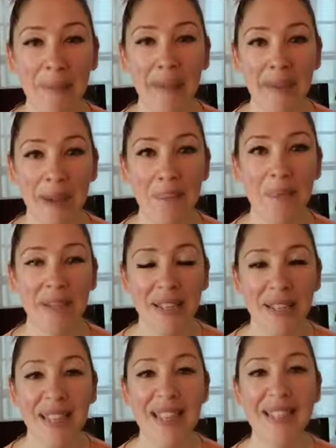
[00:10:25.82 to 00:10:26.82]
Yep.
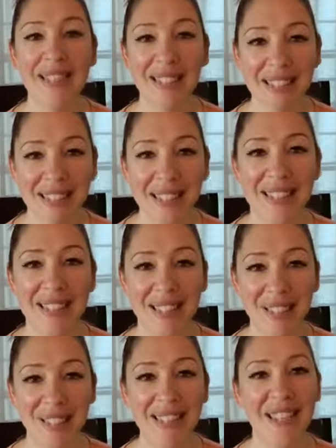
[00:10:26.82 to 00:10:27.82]
It is a
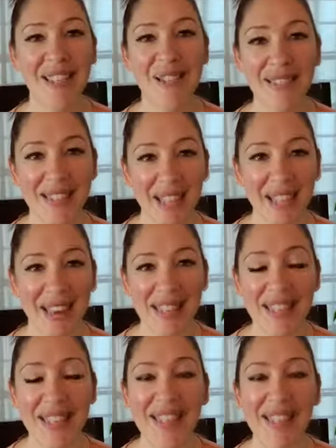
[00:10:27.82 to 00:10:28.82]
season, just like you said.
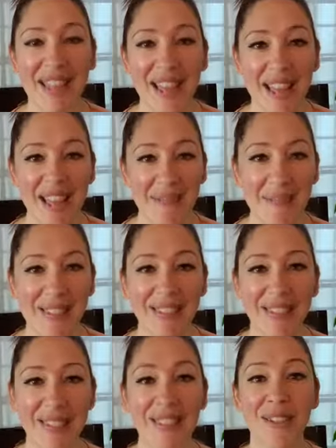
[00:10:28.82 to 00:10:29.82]
These times,
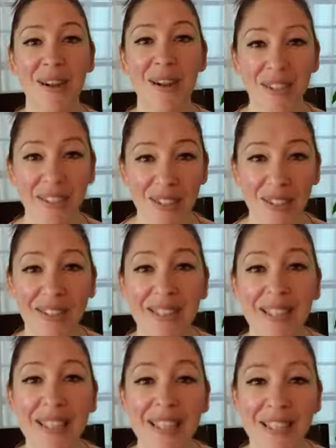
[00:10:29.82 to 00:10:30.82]
these are, these are
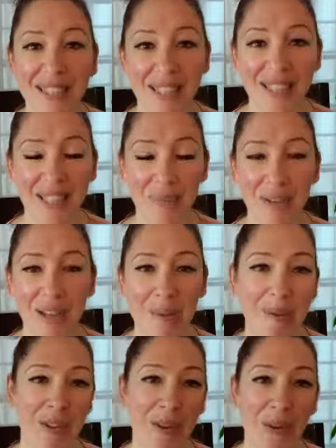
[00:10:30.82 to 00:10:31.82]
seasons that will come
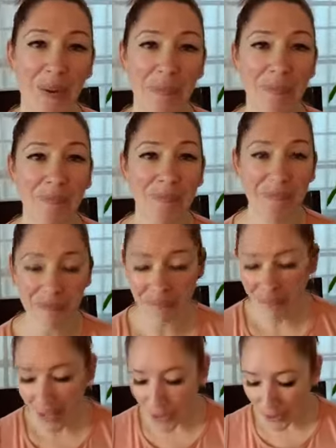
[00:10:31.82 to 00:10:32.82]
and go.
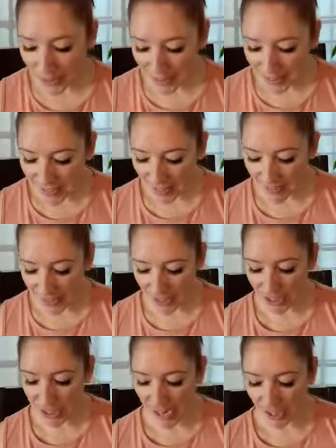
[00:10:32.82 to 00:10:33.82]
So let's dive
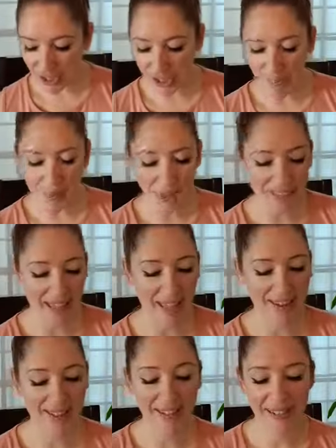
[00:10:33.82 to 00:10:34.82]
into Acts chapter
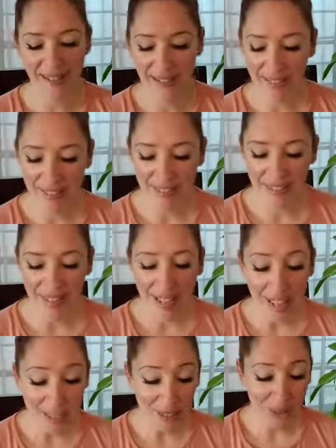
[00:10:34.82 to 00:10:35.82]
10 and